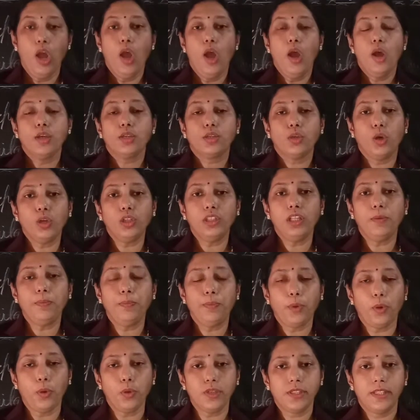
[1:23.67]
So the
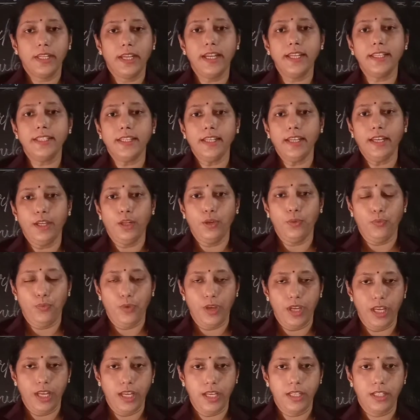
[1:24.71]
process in
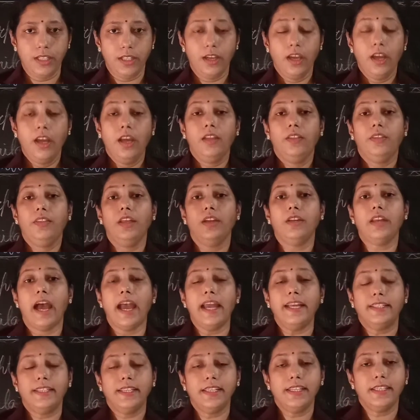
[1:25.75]
which the
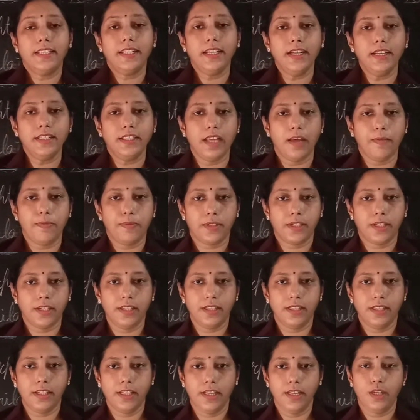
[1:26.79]
digested
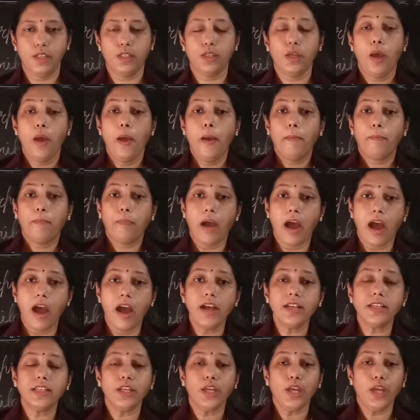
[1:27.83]
substances
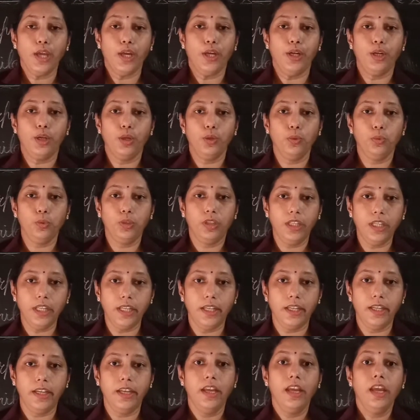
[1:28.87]
pass into
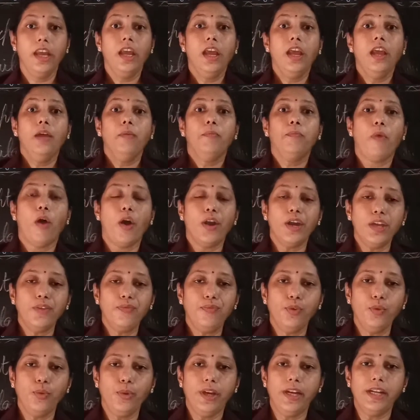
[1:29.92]
the body
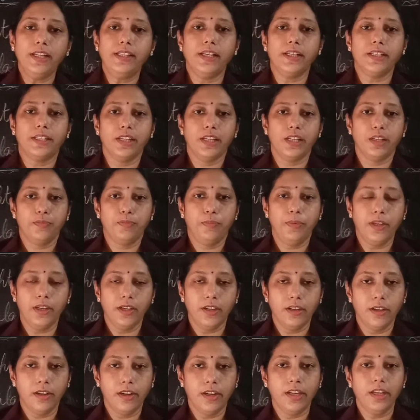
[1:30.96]
fluids such as
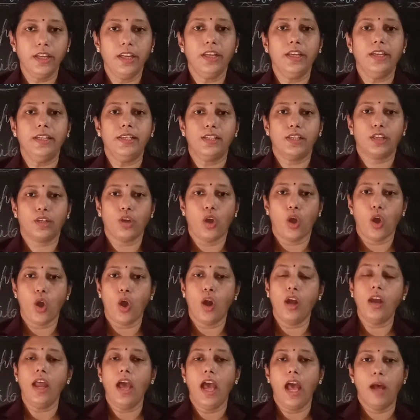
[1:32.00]
blood is
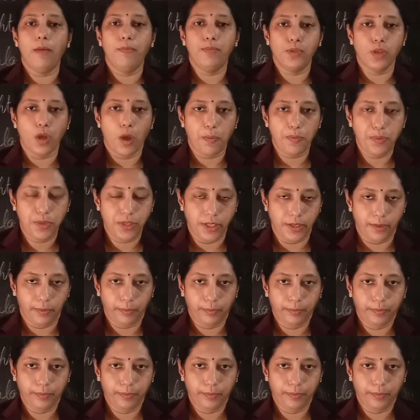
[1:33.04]
called absorption.